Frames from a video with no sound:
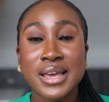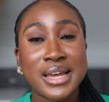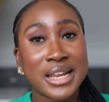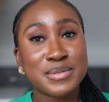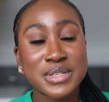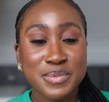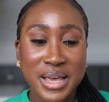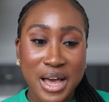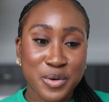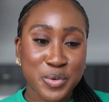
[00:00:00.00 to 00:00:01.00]
It claims to
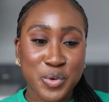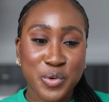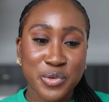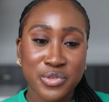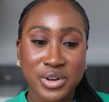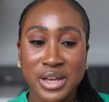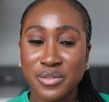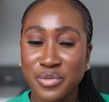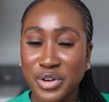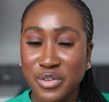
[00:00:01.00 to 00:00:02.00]
be alcohol free
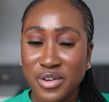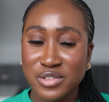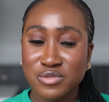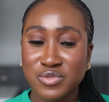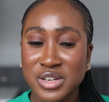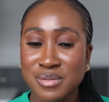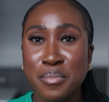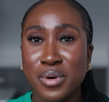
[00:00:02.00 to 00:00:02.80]
and fragrance free,